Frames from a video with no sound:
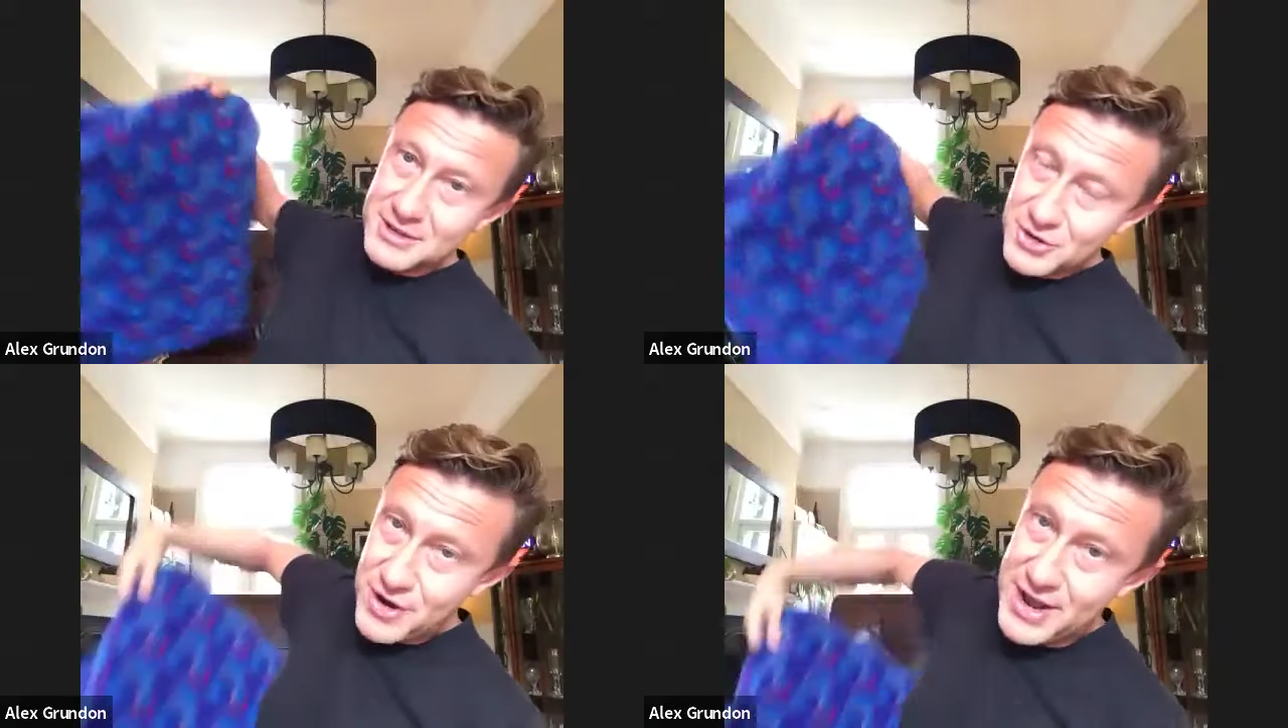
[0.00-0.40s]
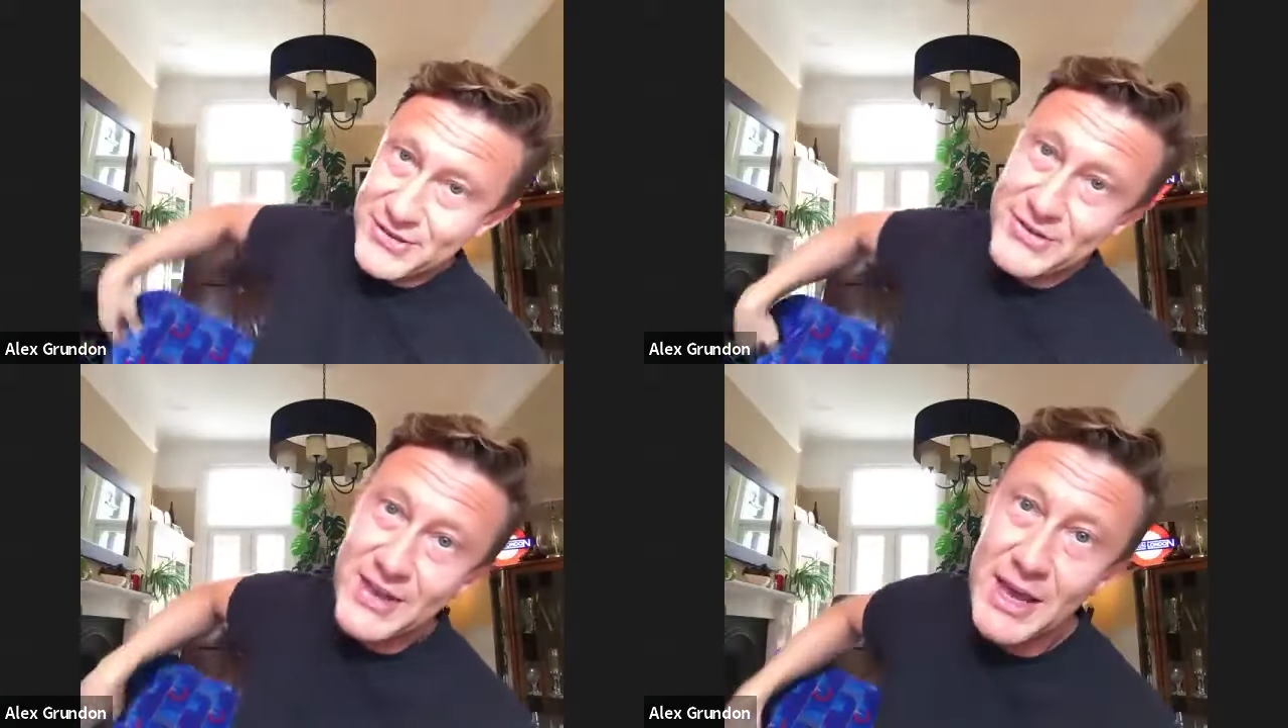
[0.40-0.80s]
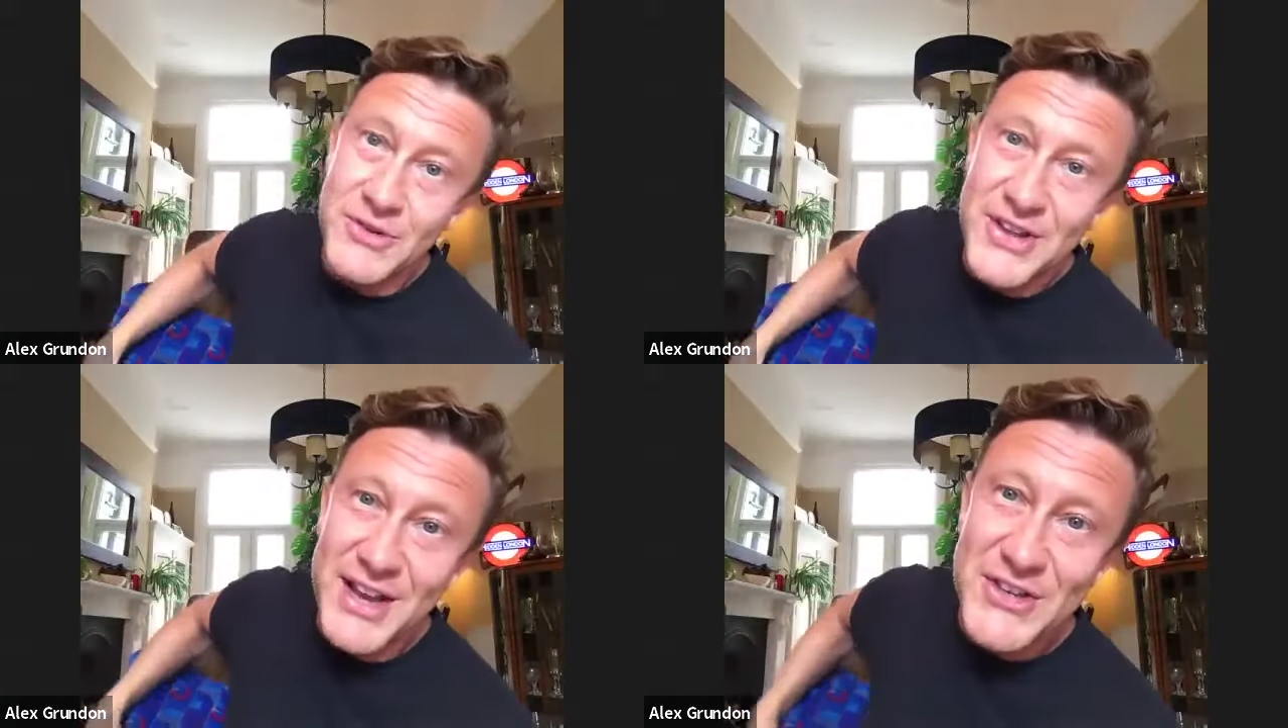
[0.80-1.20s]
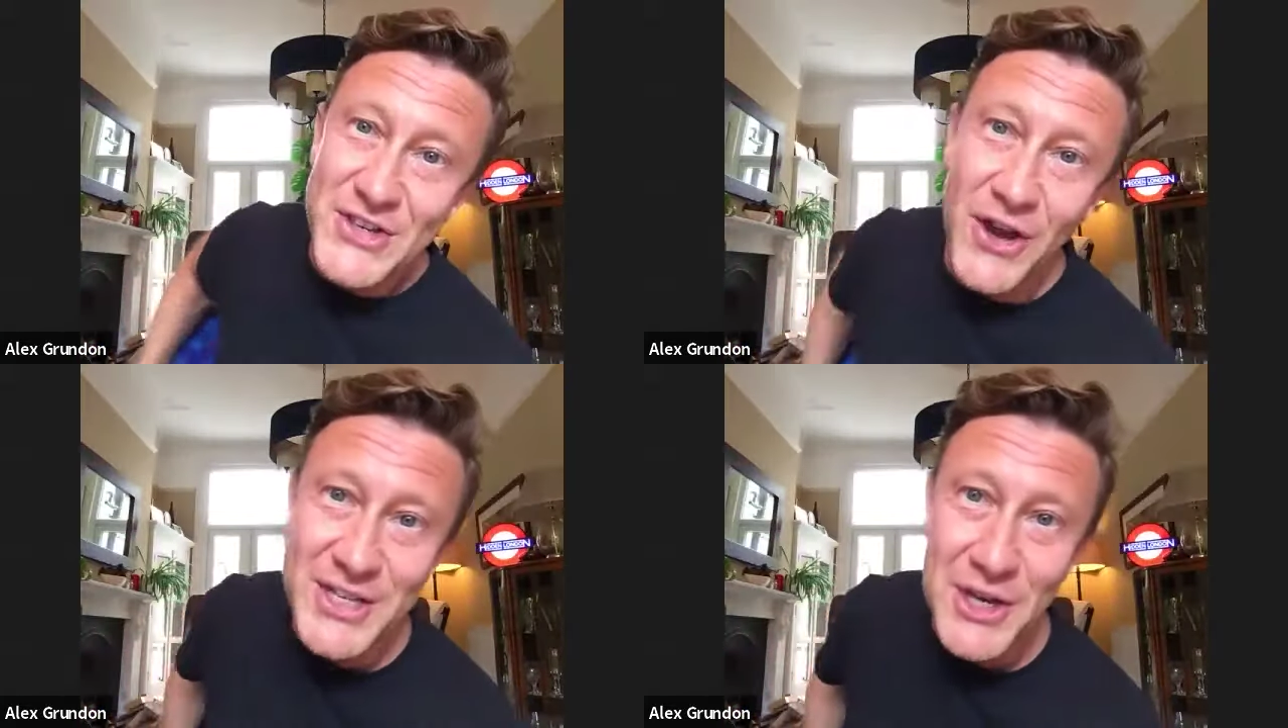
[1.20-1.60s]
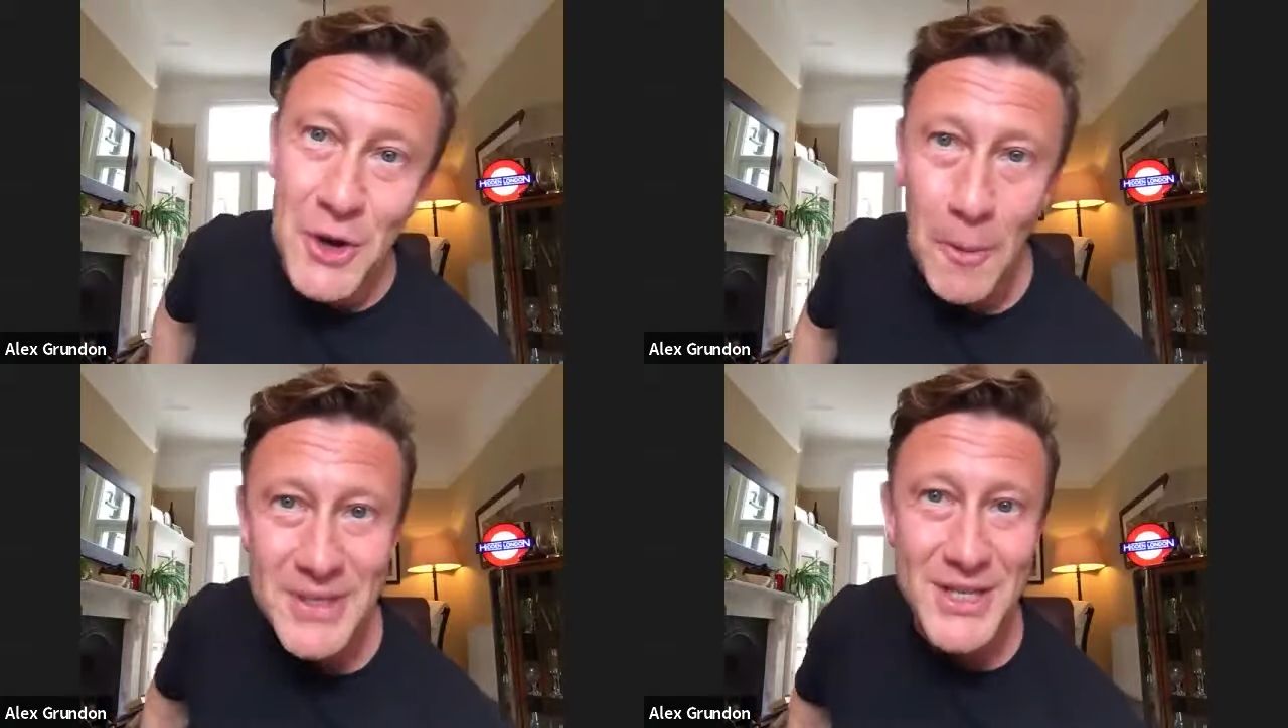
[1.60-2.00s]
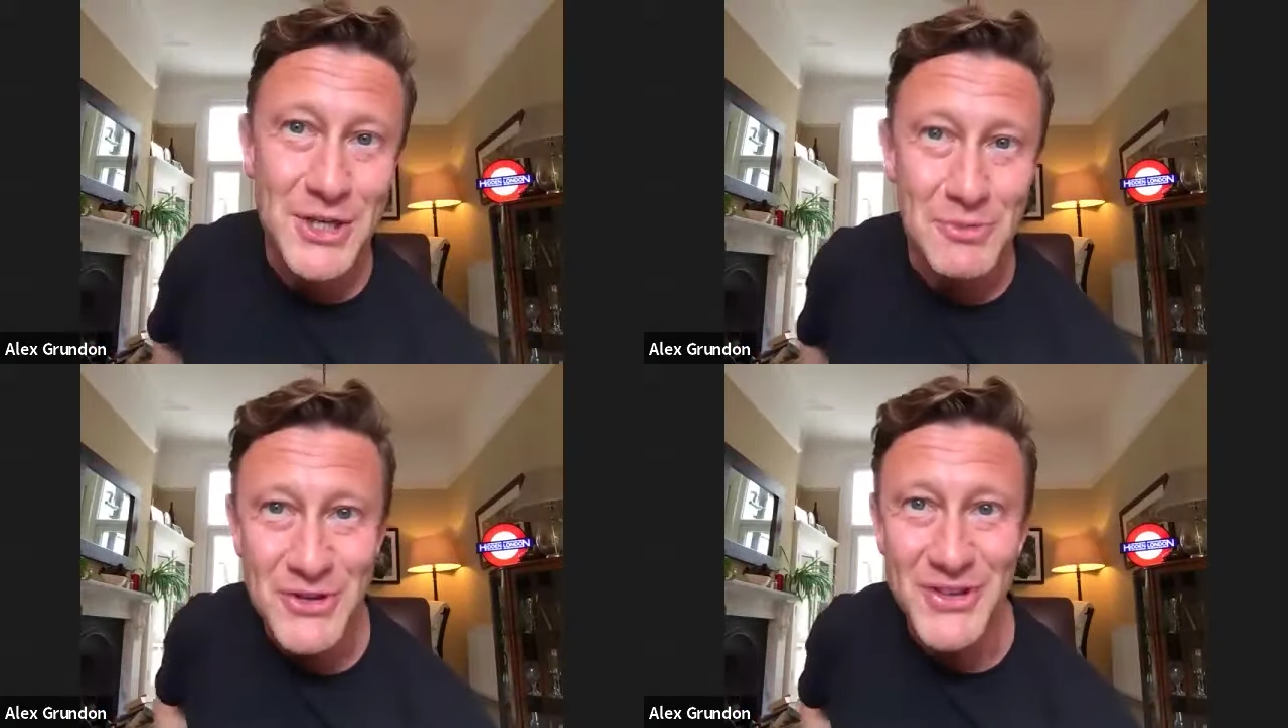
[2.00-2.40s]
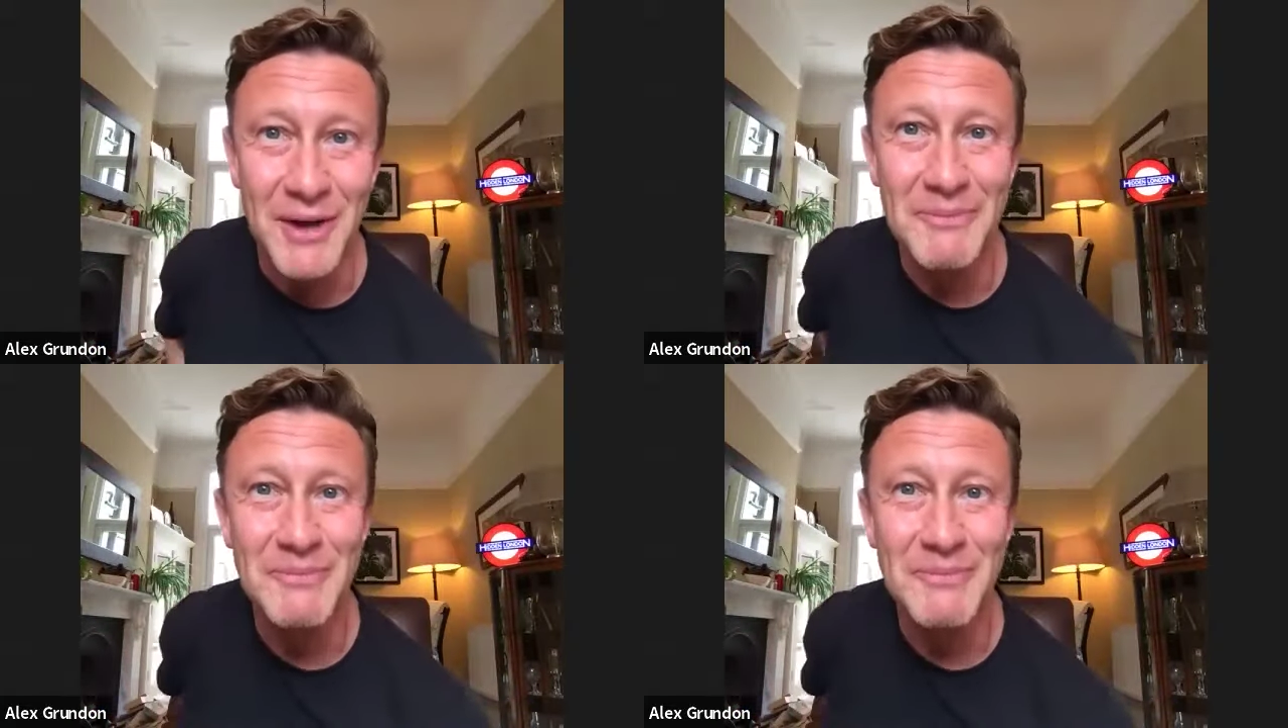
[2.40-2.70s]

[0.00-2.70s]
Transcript: Chris, it was an exciting competition, wasn't it?